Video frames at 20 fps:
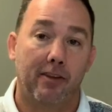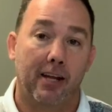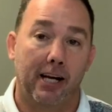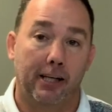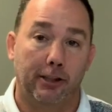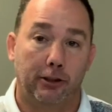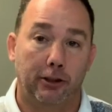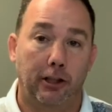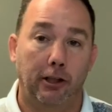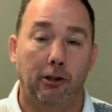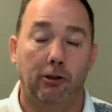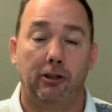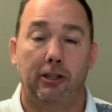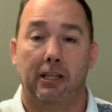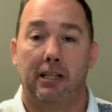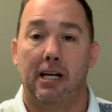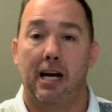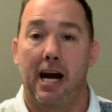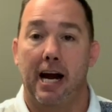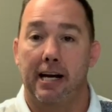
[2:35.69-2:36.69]
a
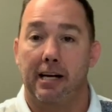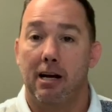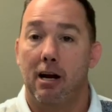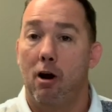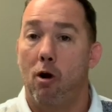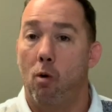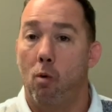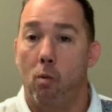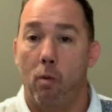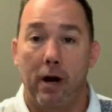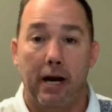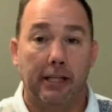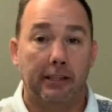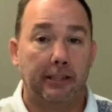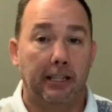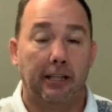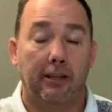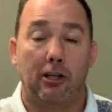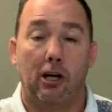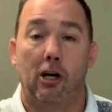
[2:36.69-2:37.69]
Tuesday night,
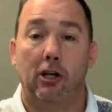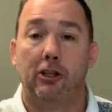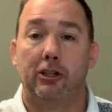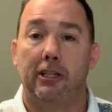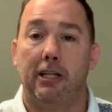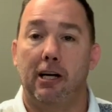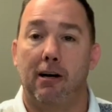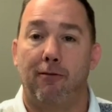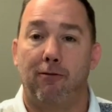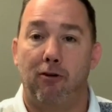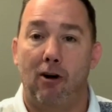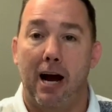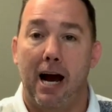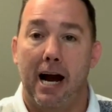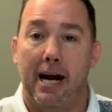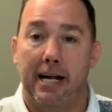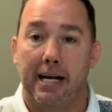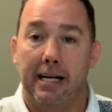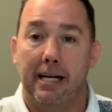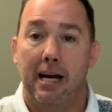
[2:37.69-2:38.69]
Wednesday, Thursday, or
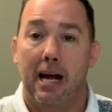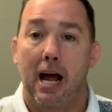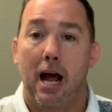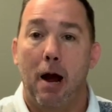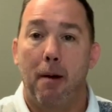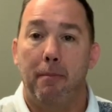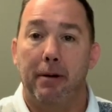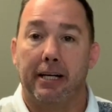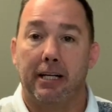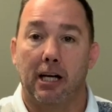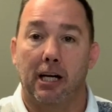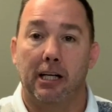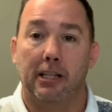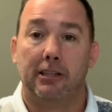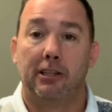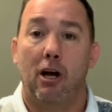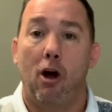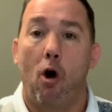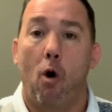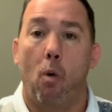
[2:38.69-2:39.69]
Friday,
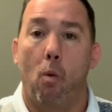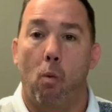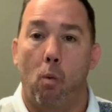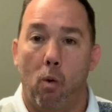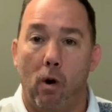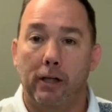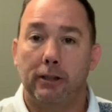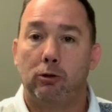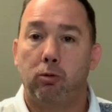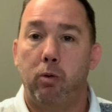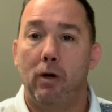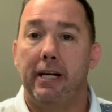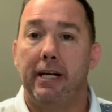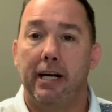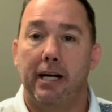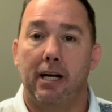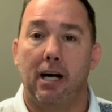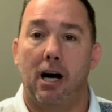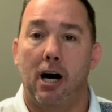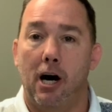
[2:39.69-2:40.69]
because once we
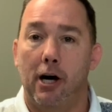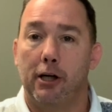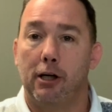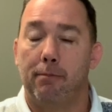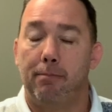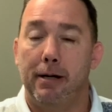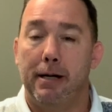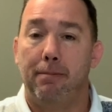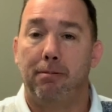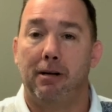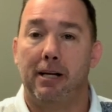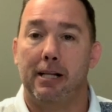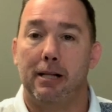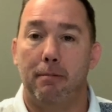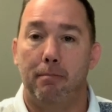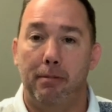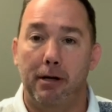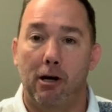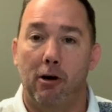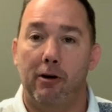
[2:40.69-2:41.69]
get 100 people in the
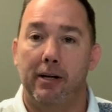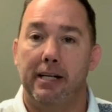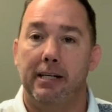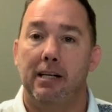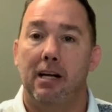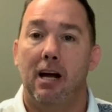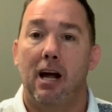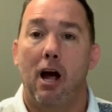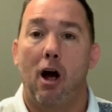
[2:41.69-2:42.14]
building,